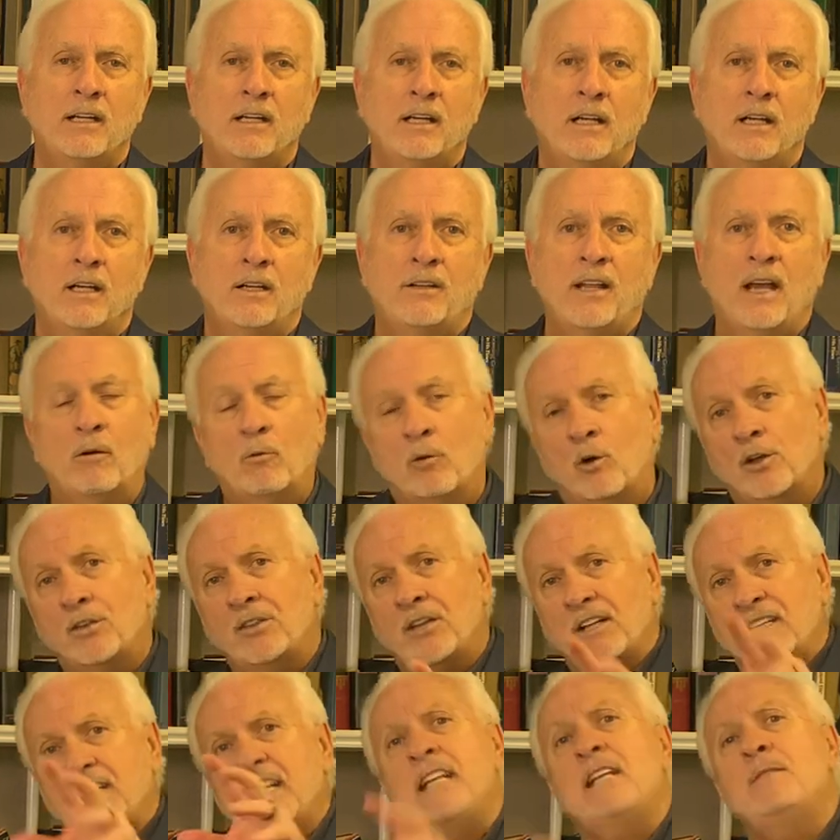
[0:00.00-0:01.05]
That's right. That want
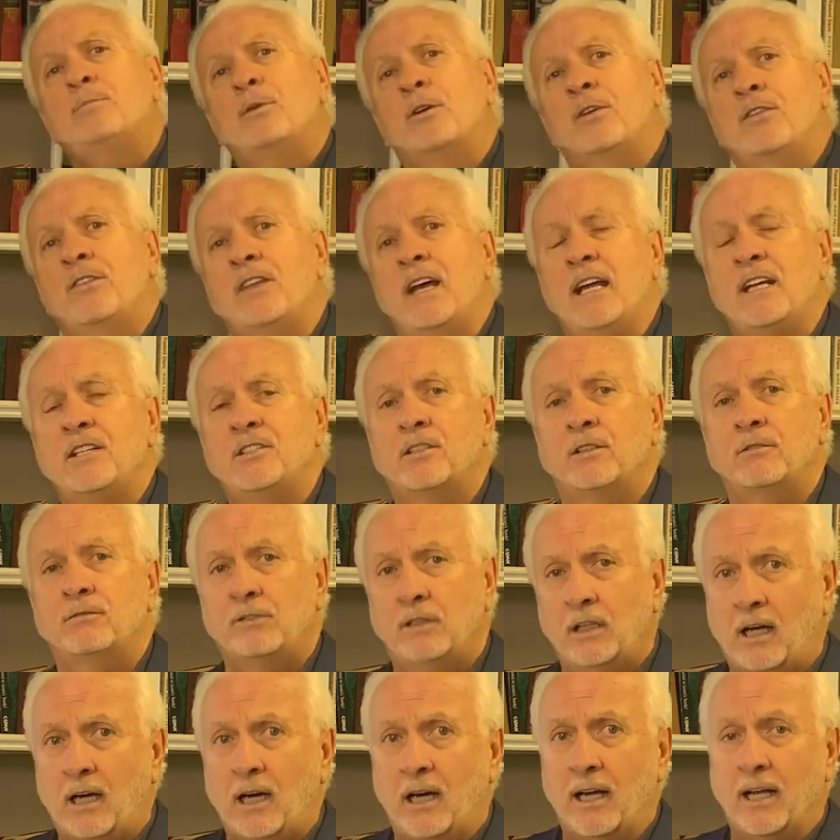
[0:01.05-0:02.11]
the deeper things of
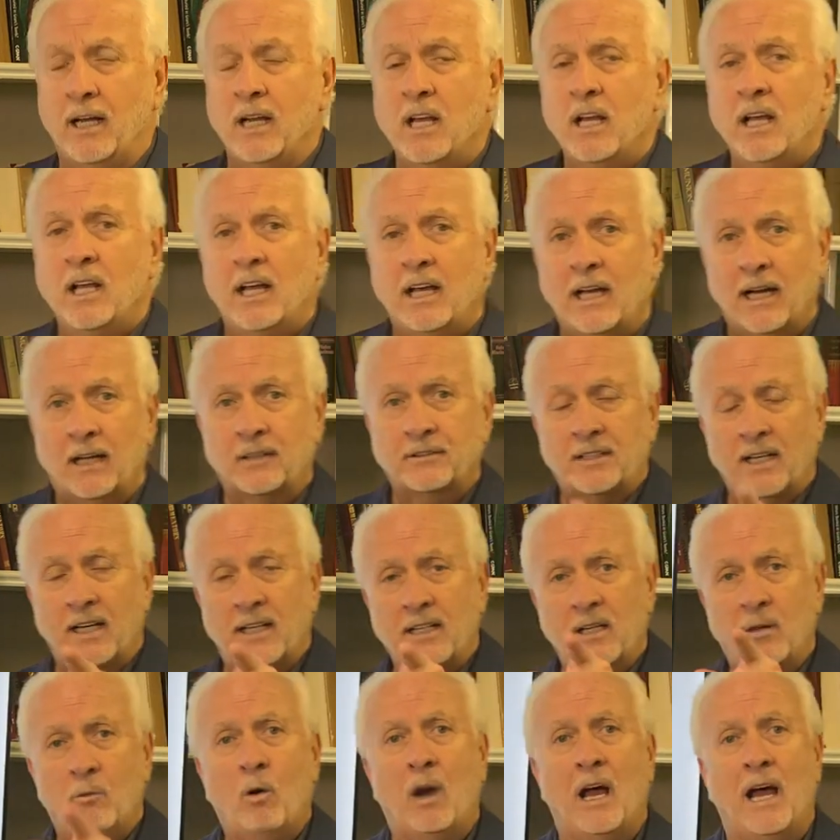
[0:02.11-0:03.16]
God. And I'll tell
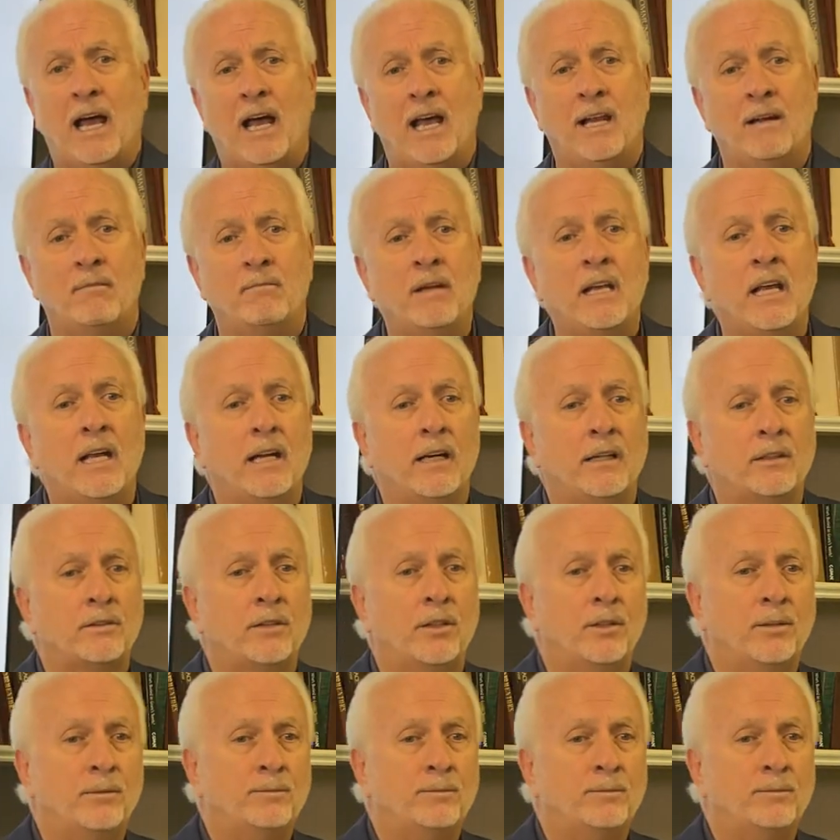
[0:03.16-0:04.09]
you why in a minute.